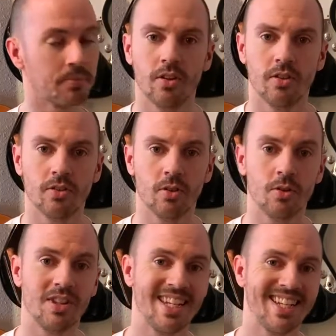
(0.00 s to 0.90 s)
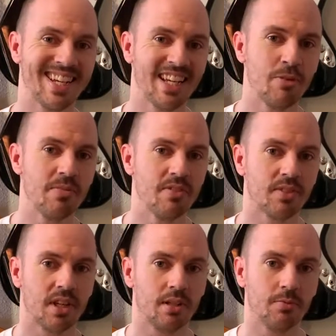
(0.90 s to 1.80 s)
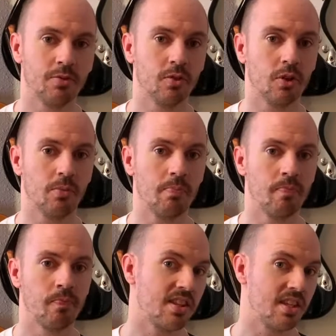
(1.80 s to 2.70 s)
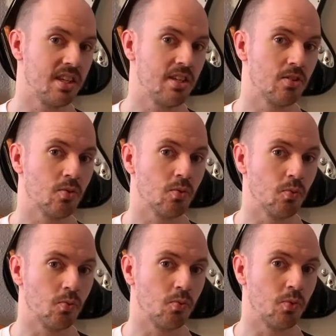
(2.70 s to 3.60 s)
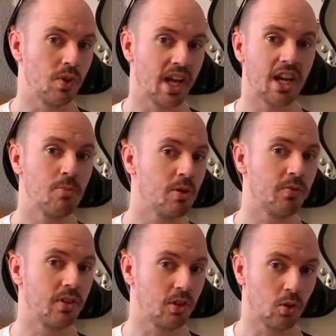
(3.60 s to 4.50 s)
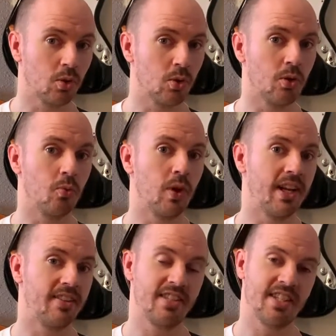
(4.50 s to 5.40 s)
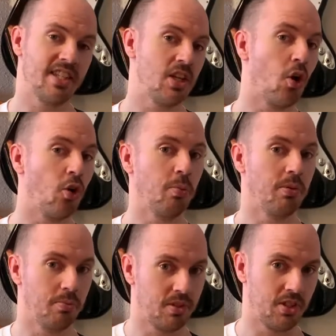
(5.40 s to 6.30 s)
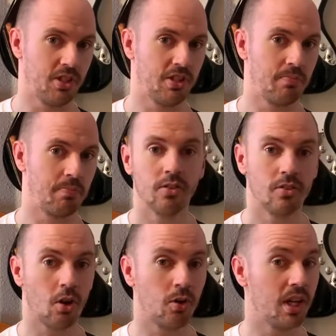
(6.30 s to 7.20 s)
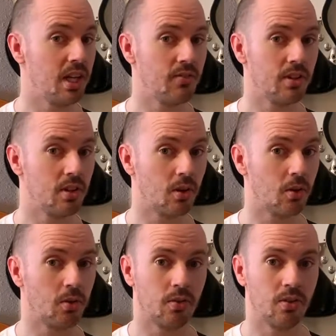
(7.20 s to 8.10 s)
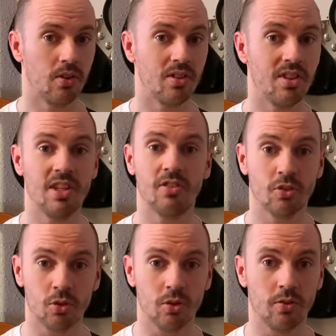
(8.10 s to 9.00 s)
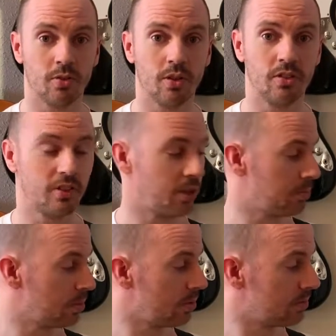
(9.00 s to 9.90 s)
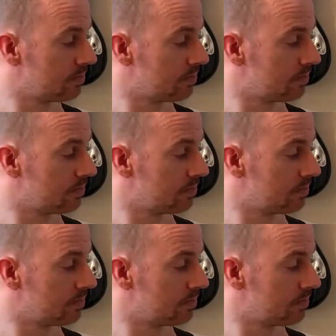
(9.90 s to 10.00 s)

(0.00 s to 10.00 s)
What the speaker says: So the names come from the name of the chord when it's in the open position. So even though this chord, for example,